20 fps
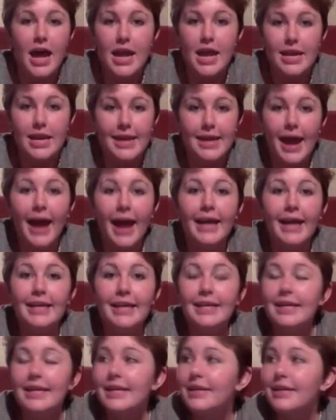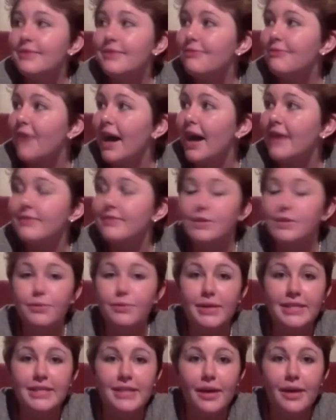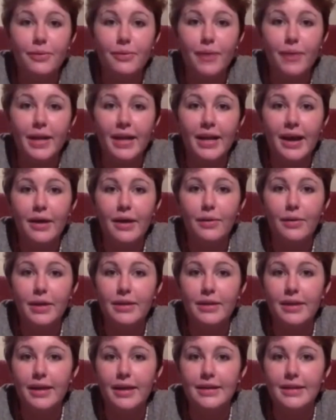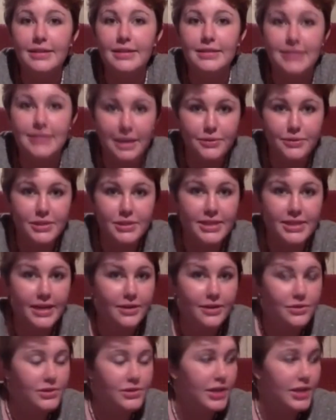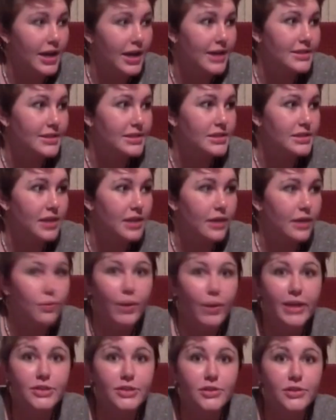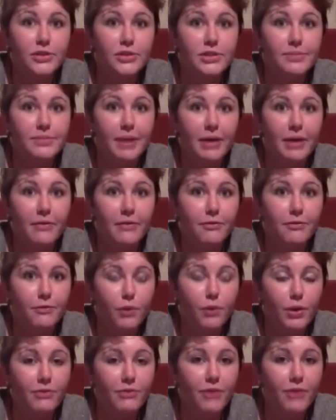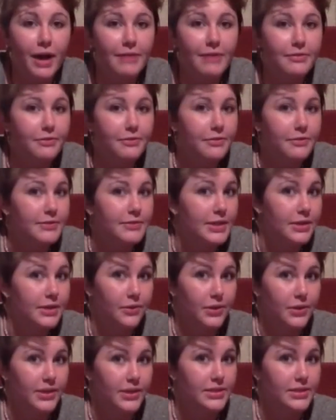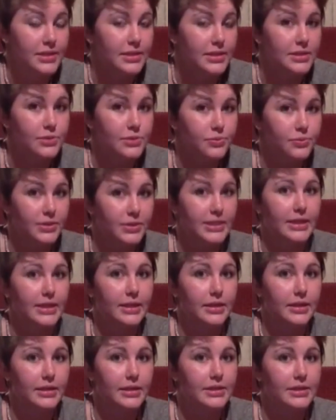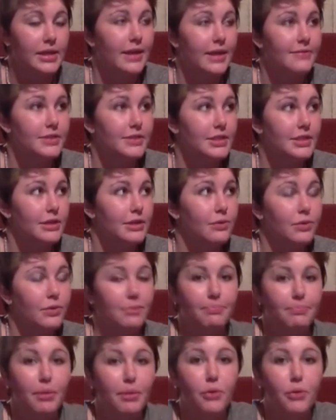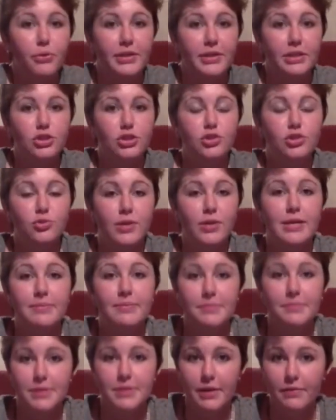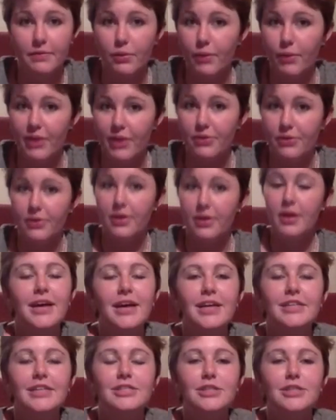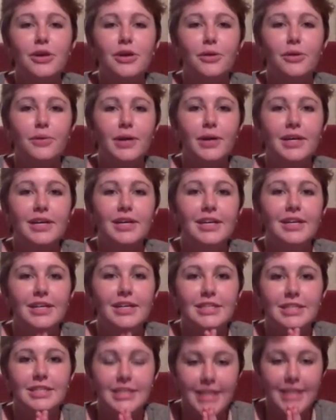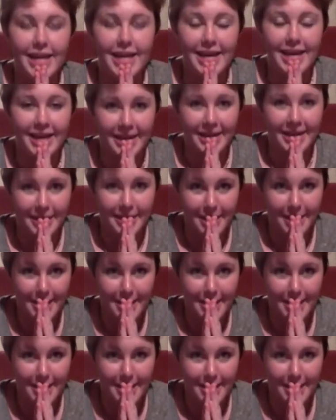95 degrees out right now, and yet downstairs, I'd wager it's about 45 to 50 degrees. It's ridiculous. I have to deal with both extremes of the weather. So, today,